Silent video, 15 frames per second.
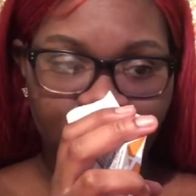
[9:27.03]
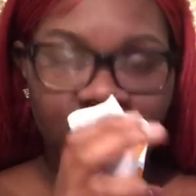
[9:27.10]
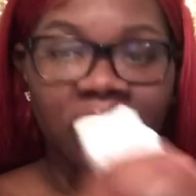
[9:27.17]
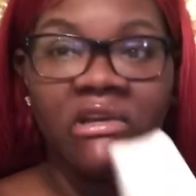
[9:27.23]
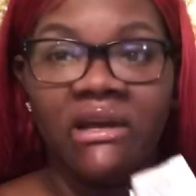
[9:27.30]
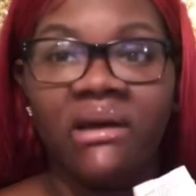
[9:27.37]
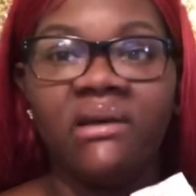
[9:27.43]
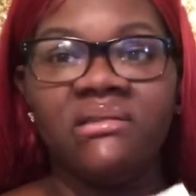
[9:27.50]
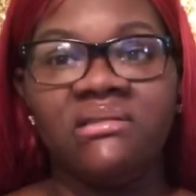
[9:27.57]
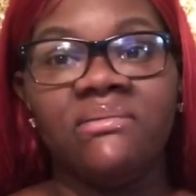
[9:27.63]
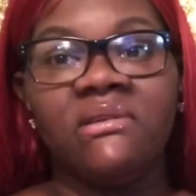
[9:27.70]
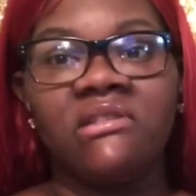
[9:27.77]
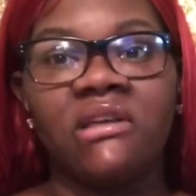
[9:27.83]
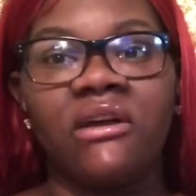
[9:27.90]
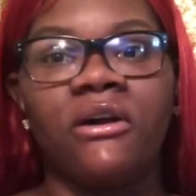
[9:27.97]
Yeah, it
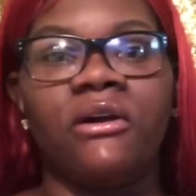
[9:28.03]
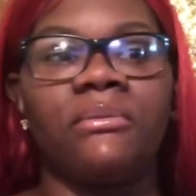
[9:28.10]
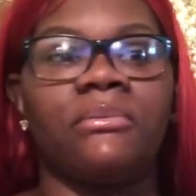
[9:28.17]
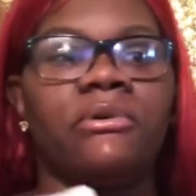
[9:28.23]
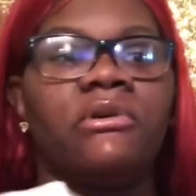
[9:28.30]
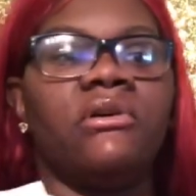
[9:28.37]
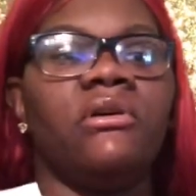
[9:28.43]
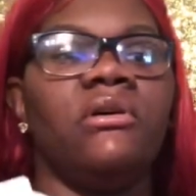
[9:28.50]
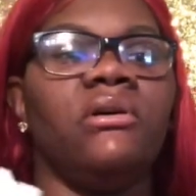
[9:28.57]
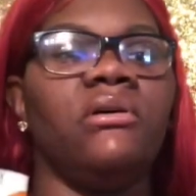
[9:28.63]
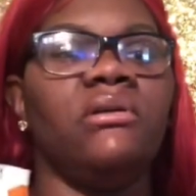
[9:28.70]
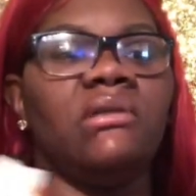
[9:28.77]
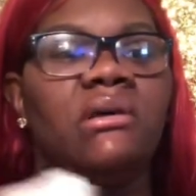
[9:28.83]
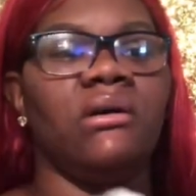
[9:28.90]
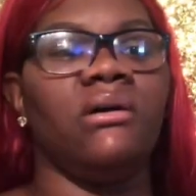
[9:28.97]
smells like cardboard.
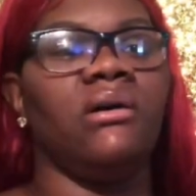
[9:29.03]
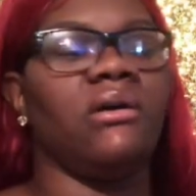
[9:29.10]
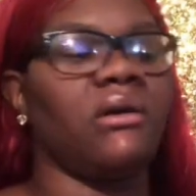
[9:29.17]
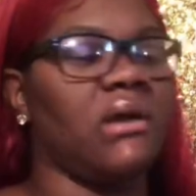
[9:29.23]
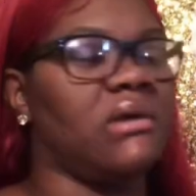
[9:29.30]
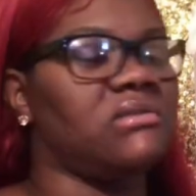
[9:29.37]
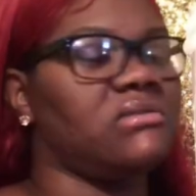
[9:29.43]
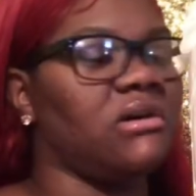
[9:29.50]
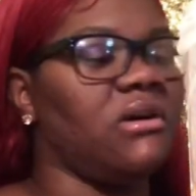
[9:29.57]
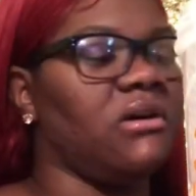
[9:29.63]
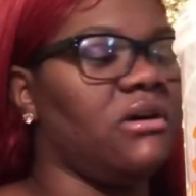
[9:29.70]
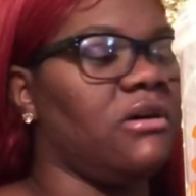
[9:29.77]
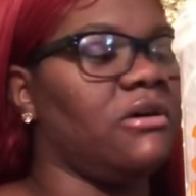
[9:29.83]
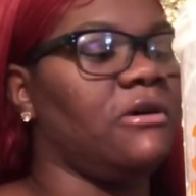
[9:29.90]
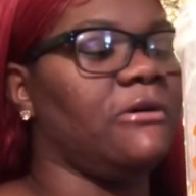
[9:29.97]
So, okay,
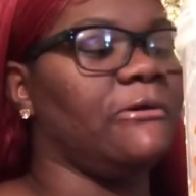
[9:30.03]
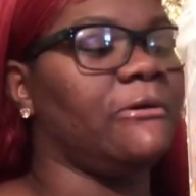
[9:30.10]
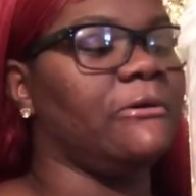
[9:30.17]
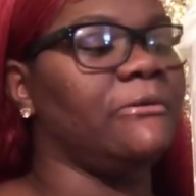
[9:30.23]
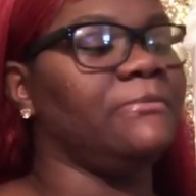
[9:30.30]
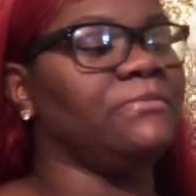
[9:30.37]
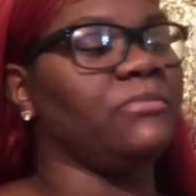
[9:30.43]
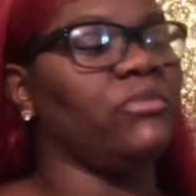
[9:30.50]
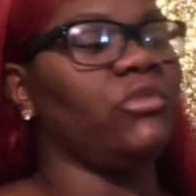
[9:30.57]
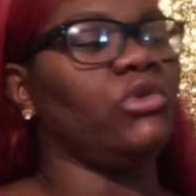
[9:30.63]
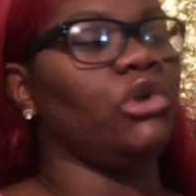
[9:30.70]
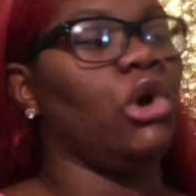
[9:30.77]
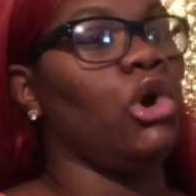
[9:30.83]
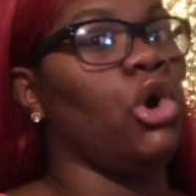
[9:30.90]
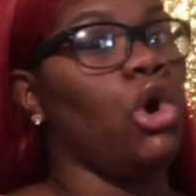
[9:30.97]
so
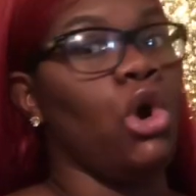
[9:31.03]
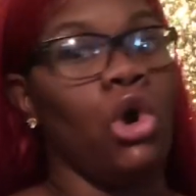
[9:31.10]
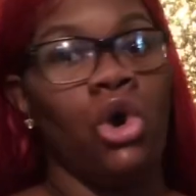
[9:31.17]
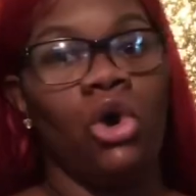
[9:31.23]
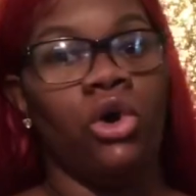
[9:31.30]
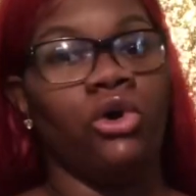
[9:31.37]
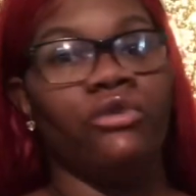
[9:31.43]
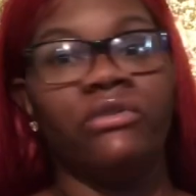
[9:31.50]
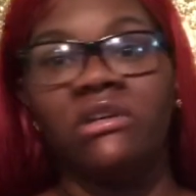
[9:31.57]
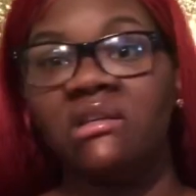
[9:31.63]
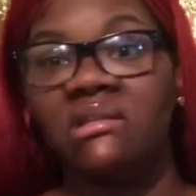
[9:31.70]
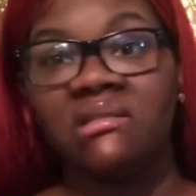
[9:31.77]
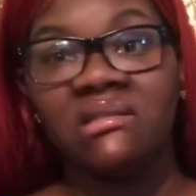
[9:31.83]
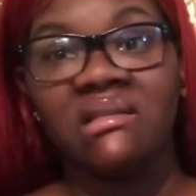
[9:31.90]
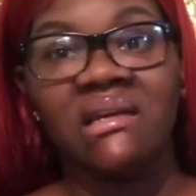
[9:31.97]
hopefully it
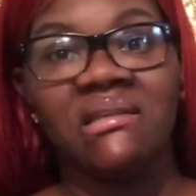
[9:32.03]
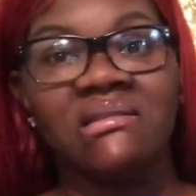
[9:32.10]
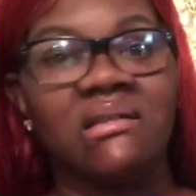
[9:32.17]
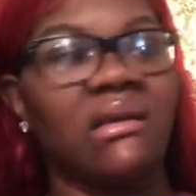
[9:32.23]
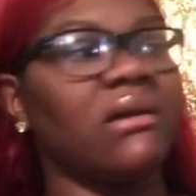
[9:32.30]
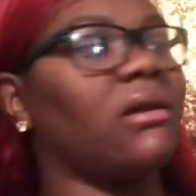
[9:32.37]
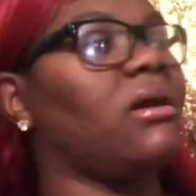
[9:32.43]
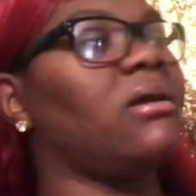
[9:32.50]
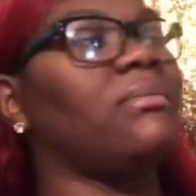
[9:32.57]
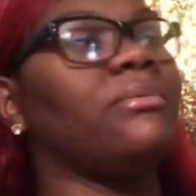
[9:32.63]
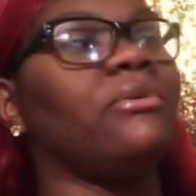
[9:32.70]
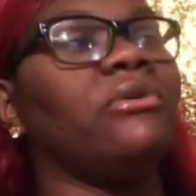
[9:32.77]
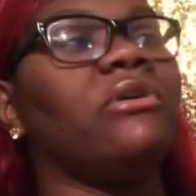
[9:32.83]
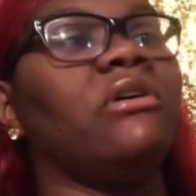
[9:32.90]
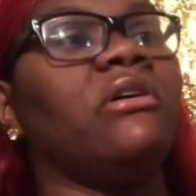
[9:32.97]
doesn't taste like
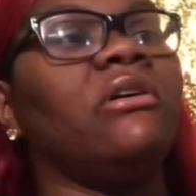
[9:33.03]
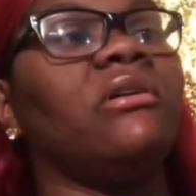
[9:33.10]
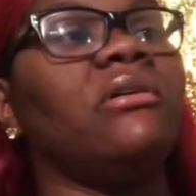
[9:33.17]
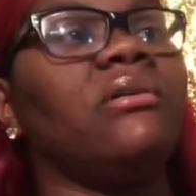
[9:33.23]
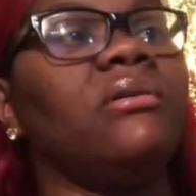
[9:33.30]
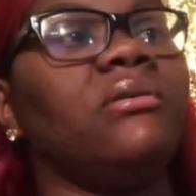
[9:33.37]
cardboard.